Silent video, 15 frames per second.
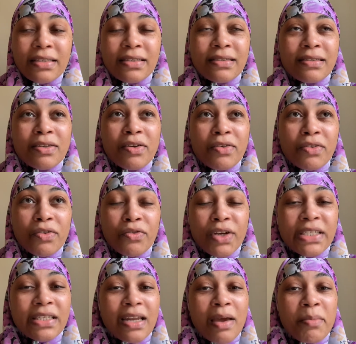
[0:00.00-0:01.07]
The
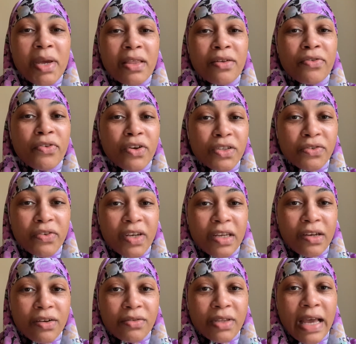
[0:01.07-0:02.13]
reason I made the first
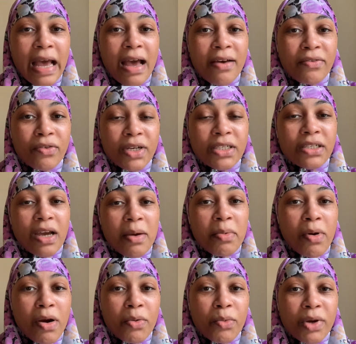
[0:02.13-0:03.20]
video, the Ave On Hijab
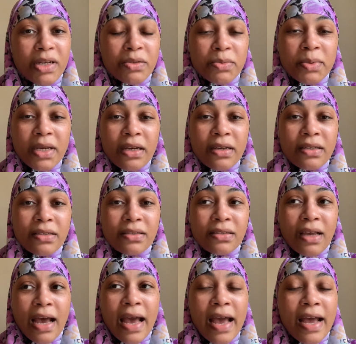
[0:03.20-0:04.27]
part 1, is because
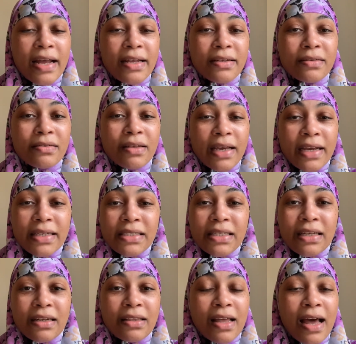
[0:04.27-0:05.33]
I had, like I
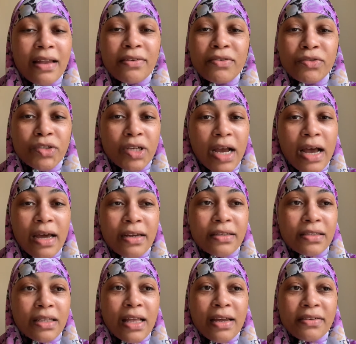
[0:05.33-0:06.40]
said, a lot of new
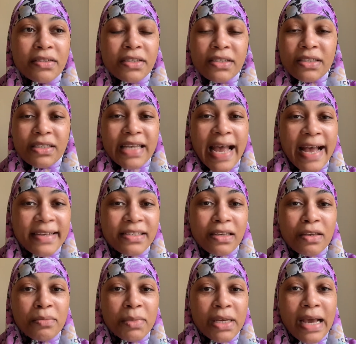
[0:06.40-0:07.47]
shahadas, a lot of sisters
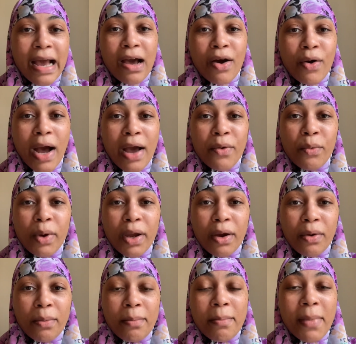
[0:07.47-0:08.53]
asking me how I
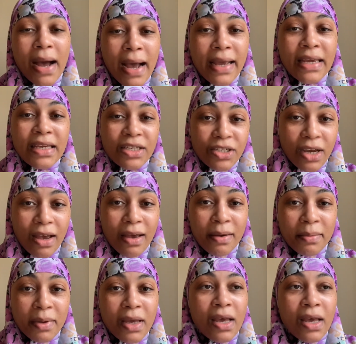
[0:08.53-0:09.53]
wear my hijab.